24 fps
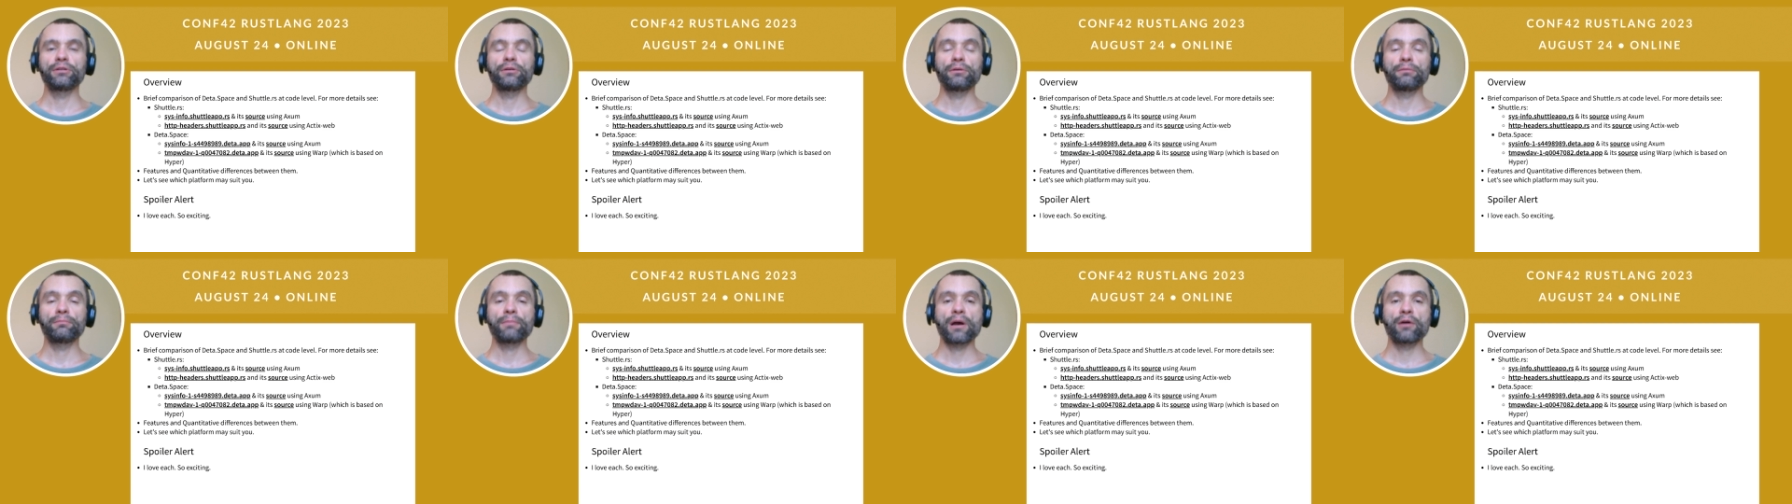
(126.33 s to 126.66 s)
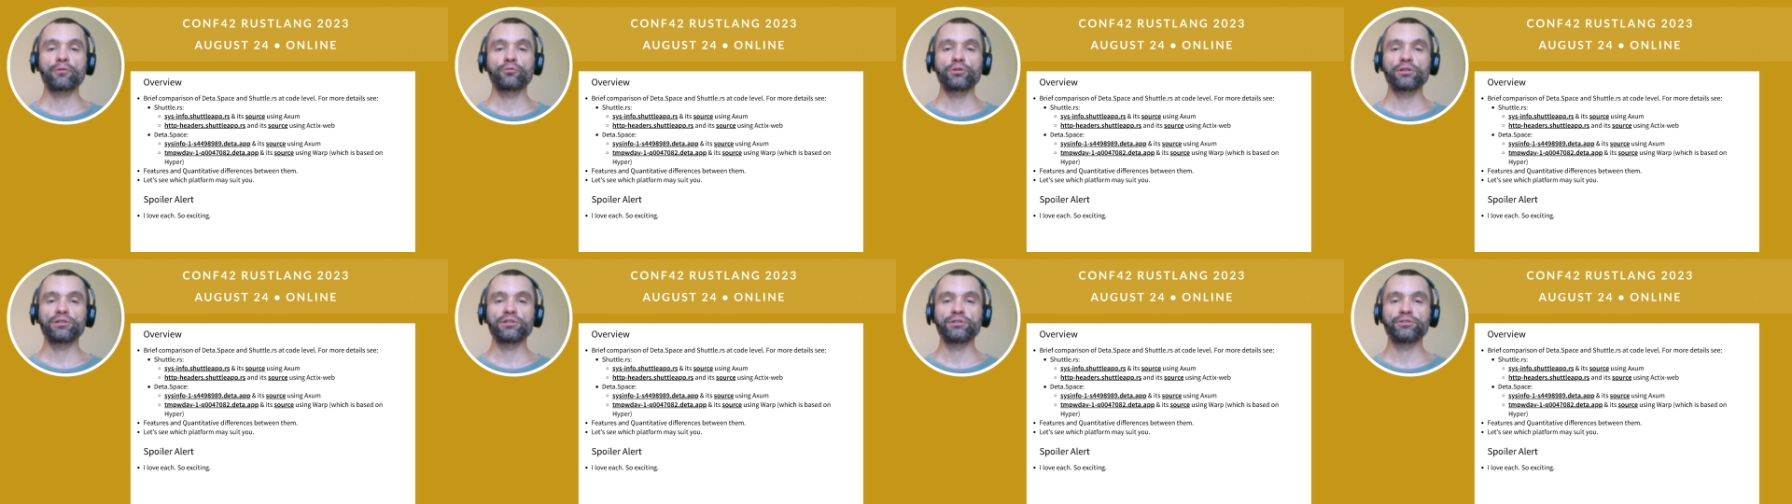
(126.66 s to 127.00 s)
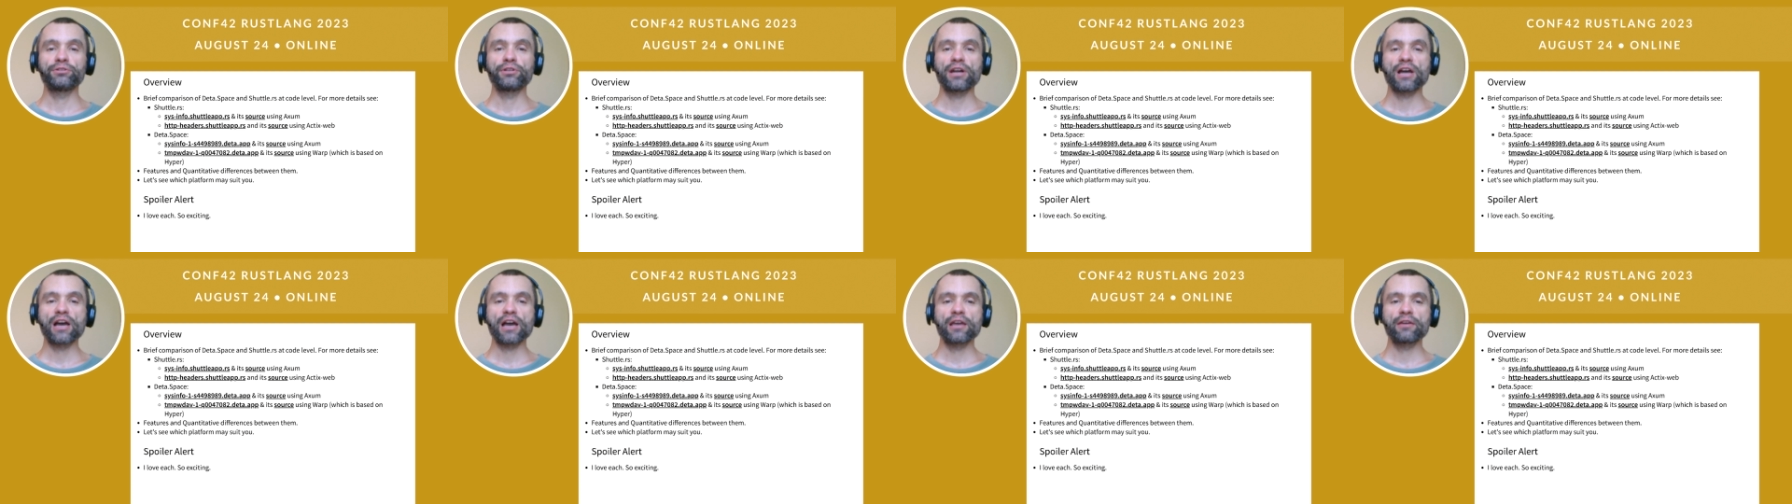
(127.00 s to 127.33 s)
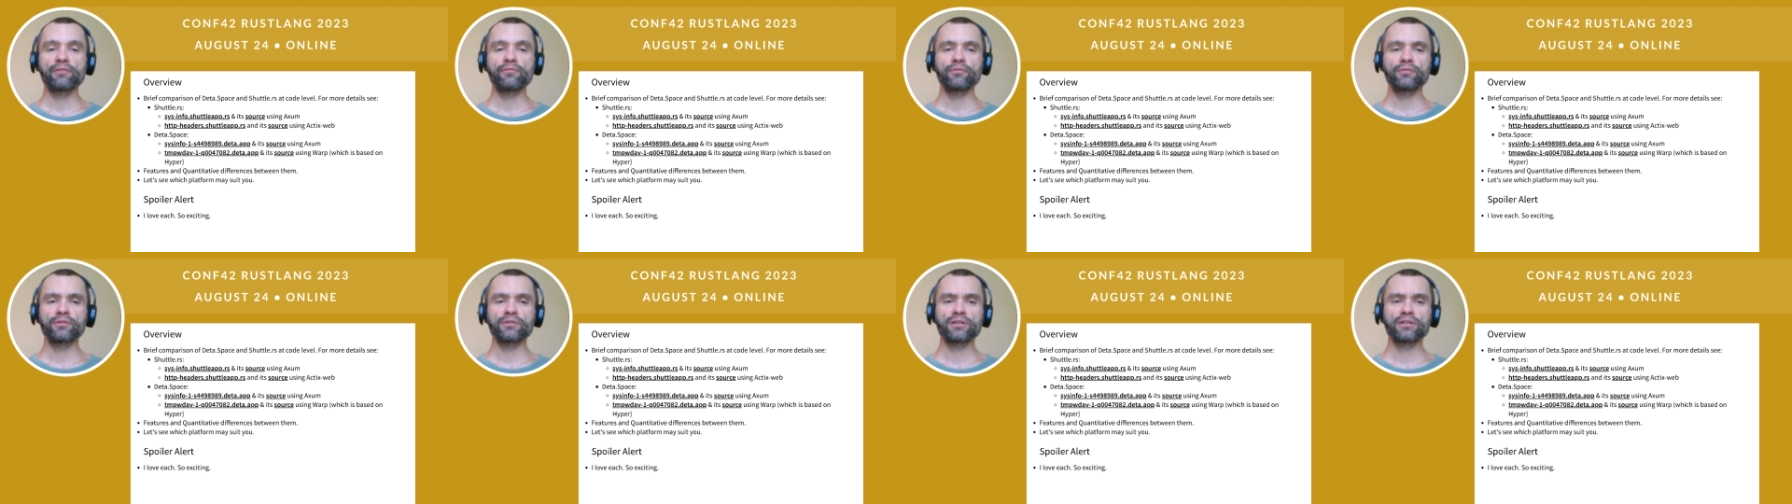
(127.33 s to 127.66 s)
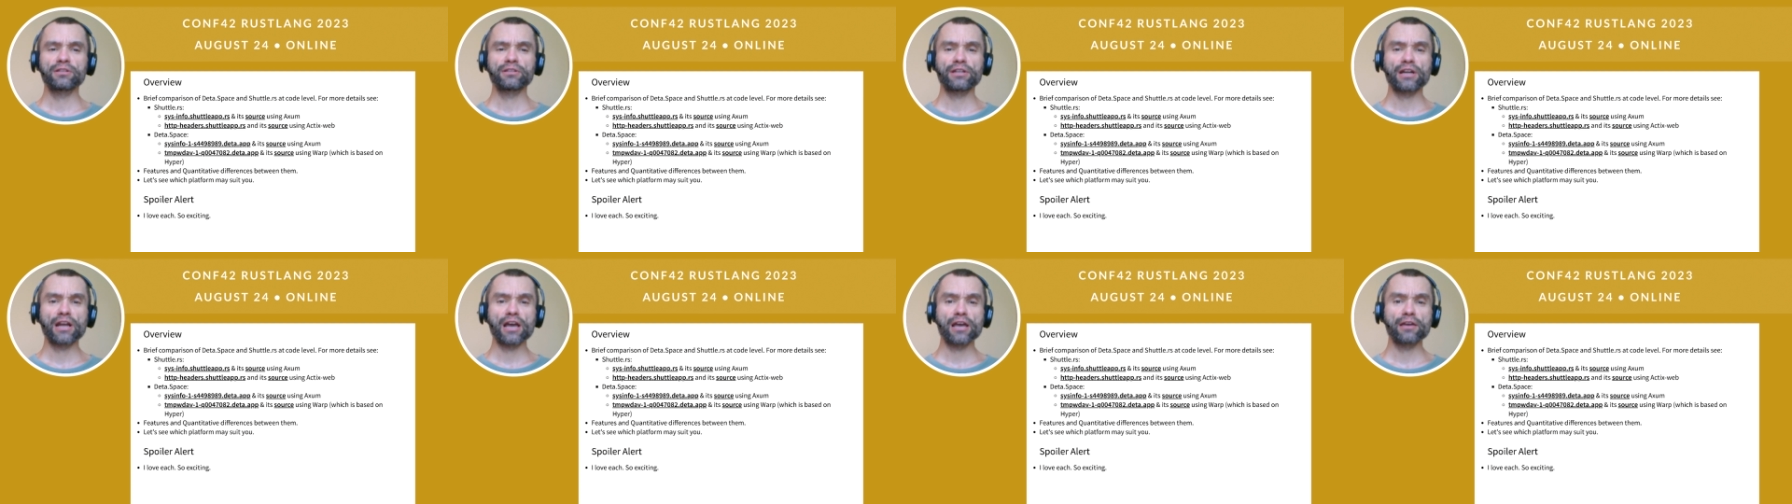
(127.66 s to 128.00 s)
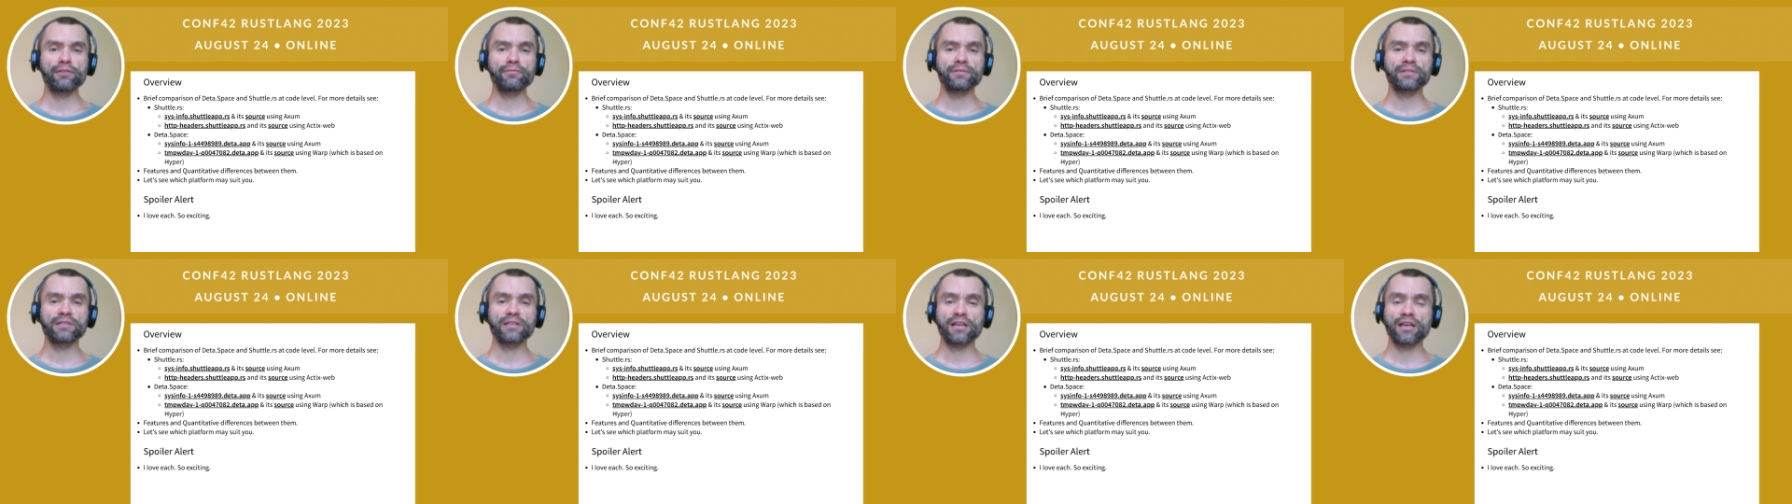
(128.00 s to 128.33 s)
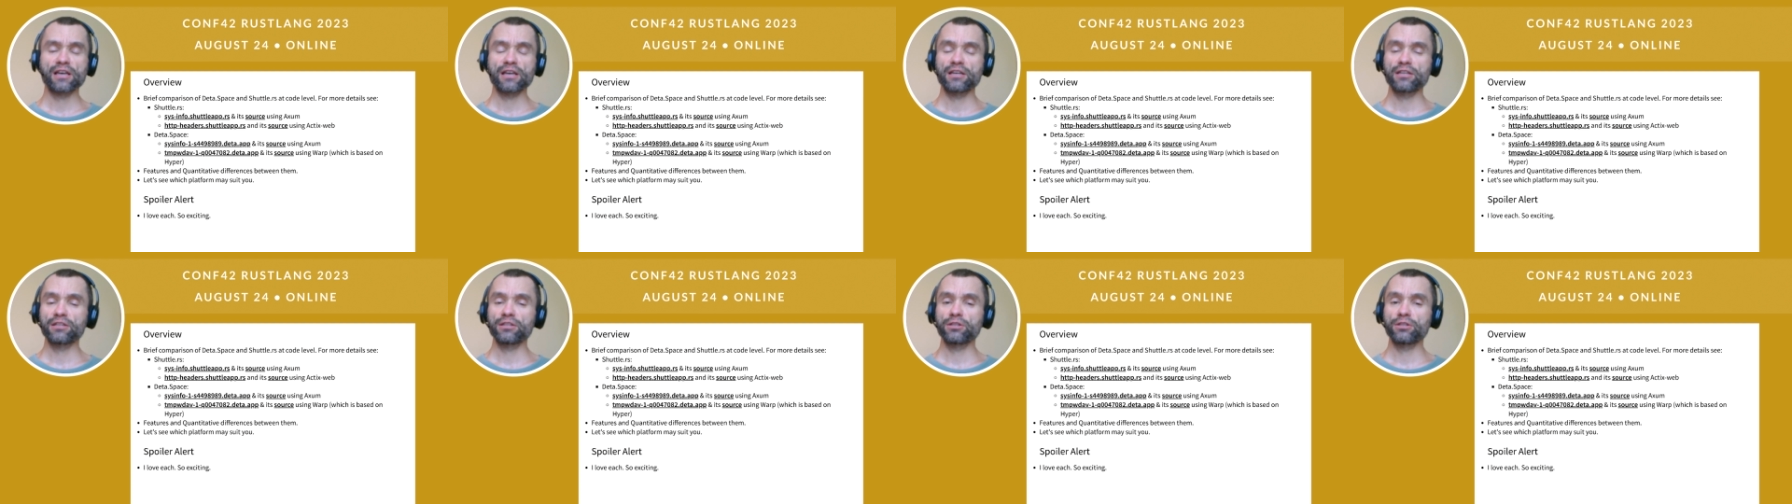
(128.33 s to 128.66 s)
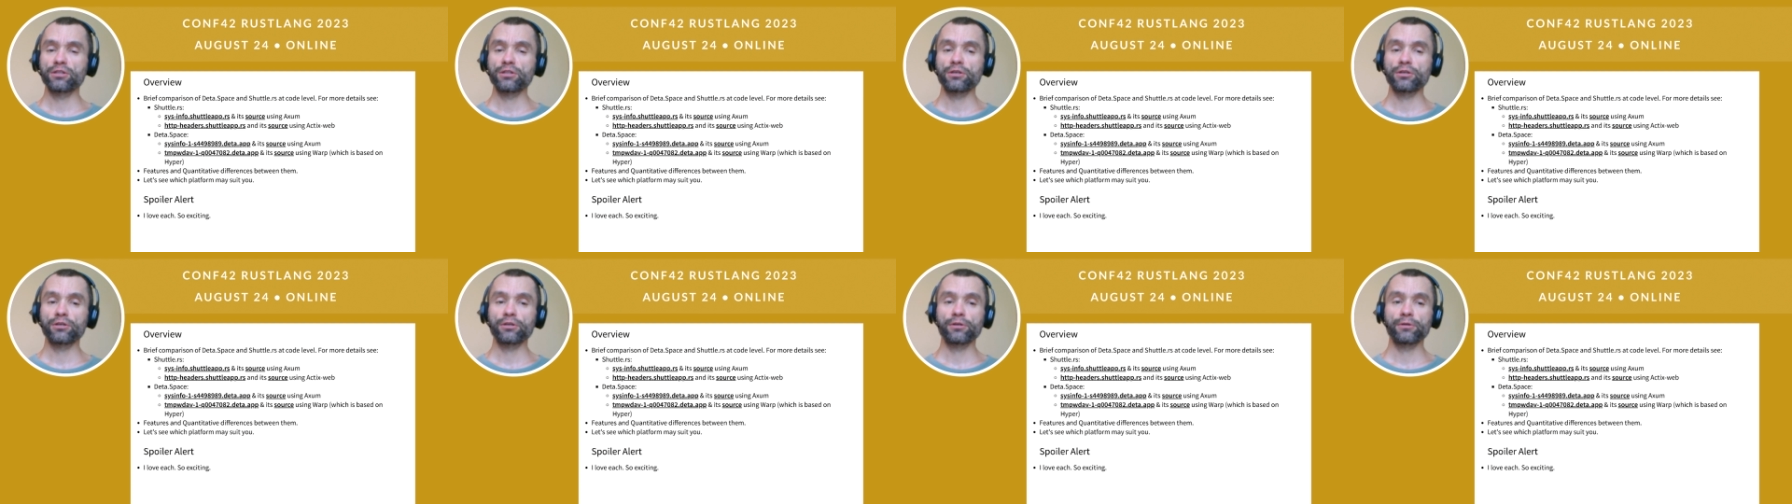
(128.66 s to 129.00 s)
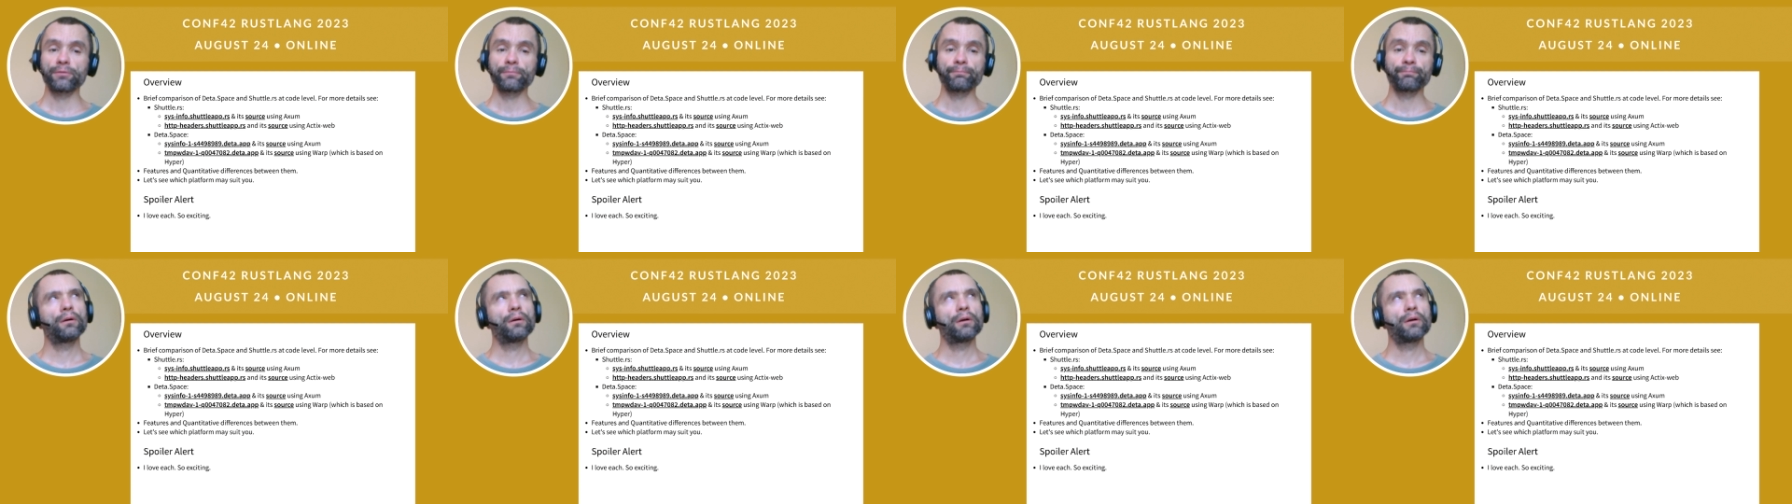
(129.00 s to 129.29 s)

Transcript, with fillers: mounted drive drives, and uh,